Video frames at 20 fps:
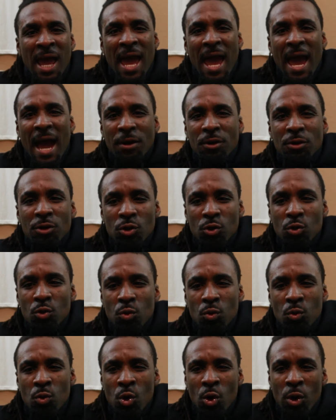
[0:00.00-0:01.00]
how do
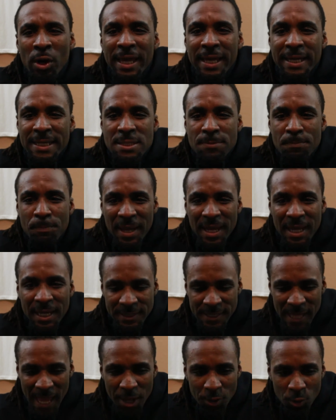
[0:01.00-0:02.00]
you
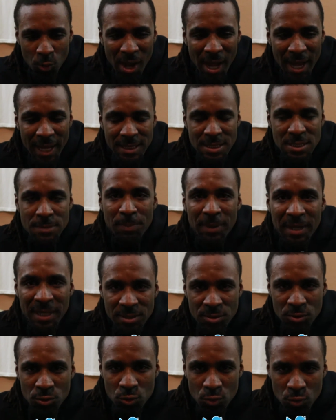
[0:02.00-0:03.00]
expect how do I
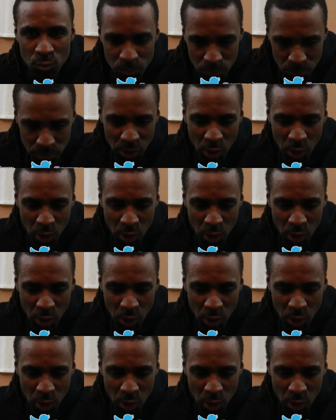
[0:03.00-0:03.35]
expect to